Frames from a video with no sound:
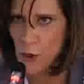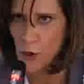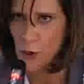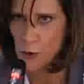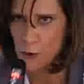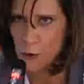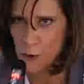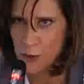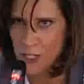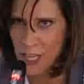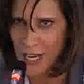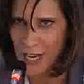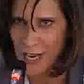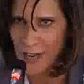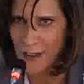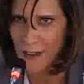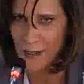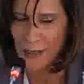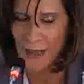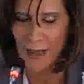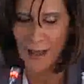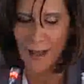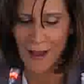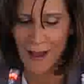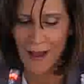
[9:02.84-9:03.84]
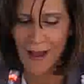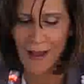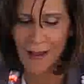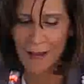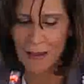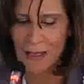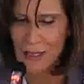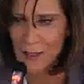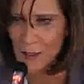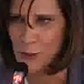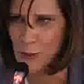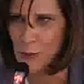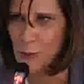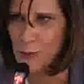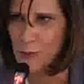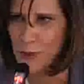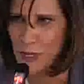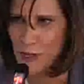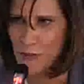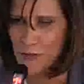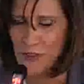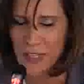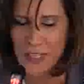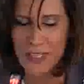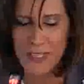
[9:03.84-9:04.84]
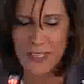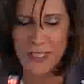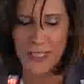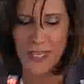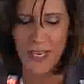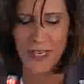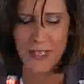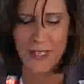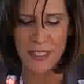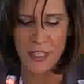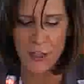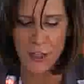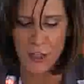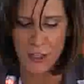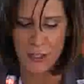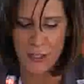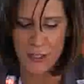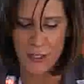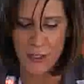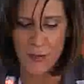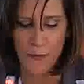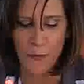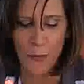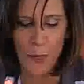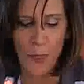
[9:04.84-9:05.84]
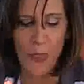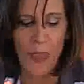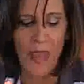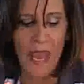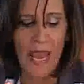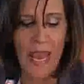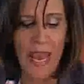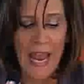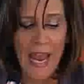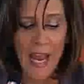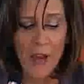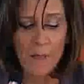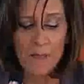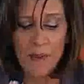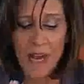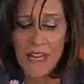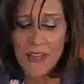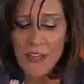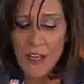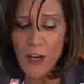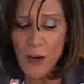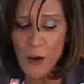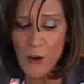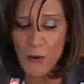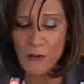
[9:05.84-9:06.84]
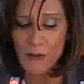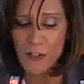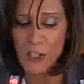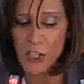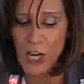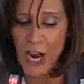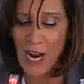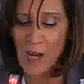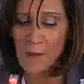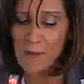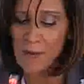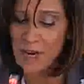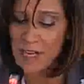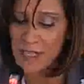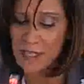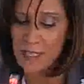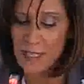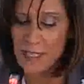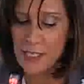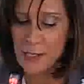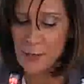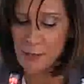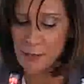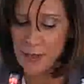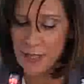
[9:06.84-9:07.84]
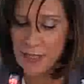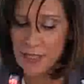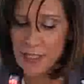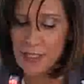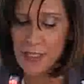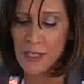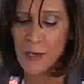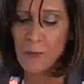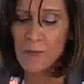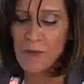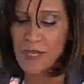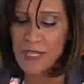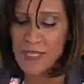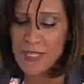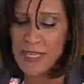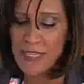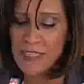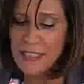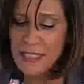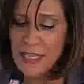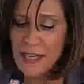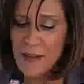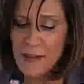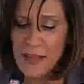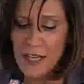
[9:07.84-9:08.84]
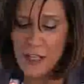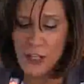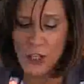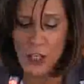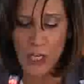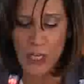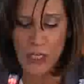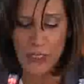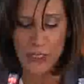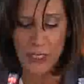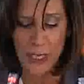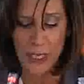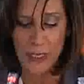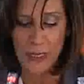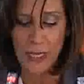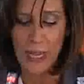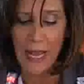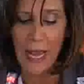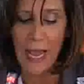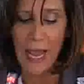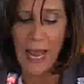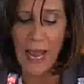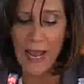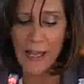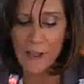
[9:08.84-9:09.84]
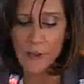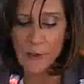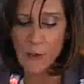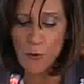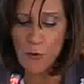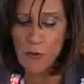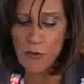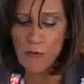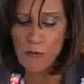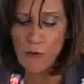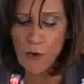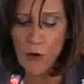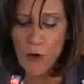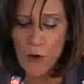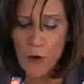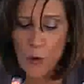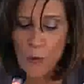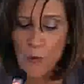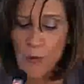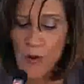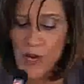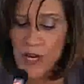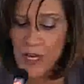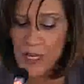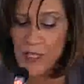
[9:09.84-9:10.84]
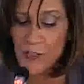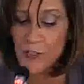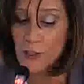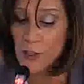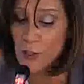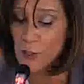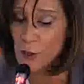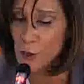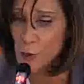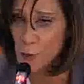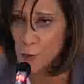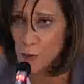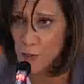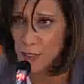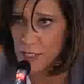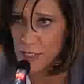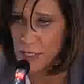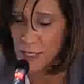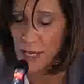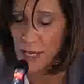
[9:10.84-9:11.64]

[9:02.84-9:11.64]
today in the 2 previous sessions. A panel of child participants representing the children and youth forum were introduced.